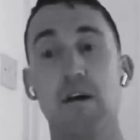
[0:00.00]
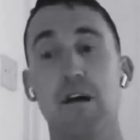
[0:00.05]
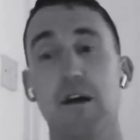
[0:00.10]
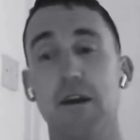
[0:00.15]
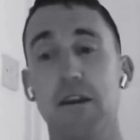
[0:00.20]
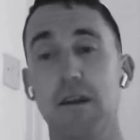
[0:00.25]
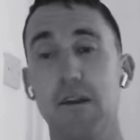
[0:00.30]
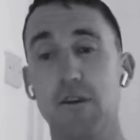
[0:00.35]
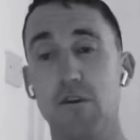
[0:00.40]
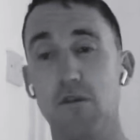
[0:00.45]

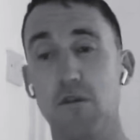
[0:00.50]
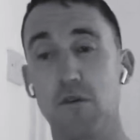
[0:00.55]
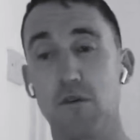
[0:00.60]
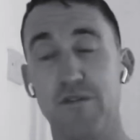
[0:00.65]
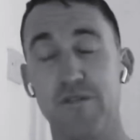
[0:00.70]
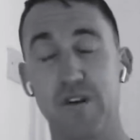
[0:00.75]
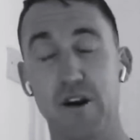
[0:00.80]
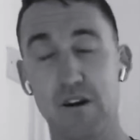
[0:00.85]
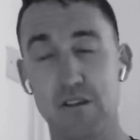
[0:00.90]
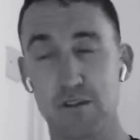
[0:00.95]
and then you'll do a
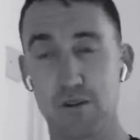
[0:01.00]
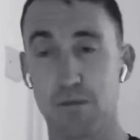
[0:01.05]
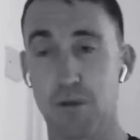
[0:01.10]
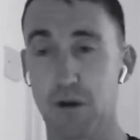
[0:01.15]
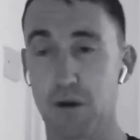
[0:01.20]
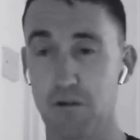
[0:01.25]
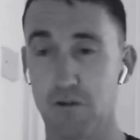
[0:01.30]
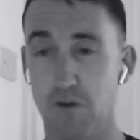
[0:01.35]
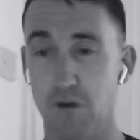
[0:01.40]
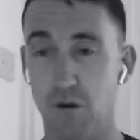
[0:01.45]
faster
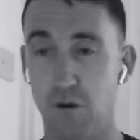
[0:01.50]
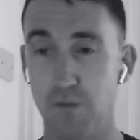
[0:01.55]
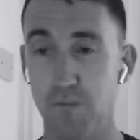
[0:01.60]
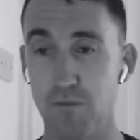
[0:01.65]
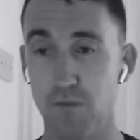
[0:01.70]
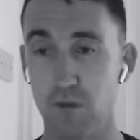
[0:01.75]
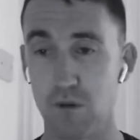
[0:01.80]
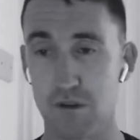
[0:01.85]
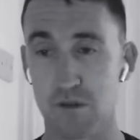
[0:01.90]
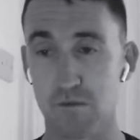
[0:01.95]
bike row
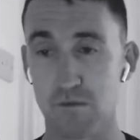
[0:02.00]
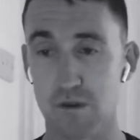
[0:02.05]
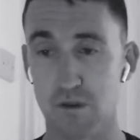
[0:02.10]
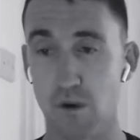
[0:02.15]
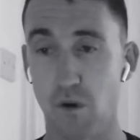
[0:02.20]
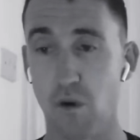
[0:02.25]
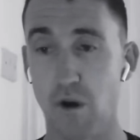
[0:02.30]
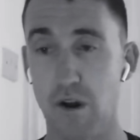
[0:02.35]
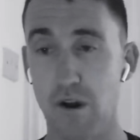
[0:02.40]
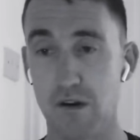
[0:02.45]
with some
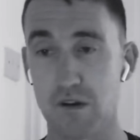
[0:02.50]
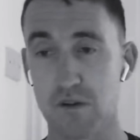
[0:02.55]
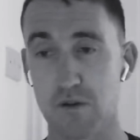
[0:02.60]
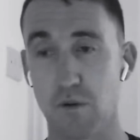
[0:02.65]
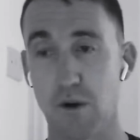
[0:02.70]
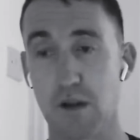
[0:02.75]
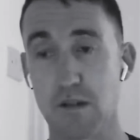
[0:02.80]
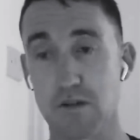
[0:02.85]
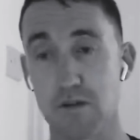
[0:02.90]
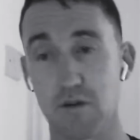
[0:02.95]
slow air
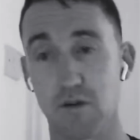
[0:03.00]
squats.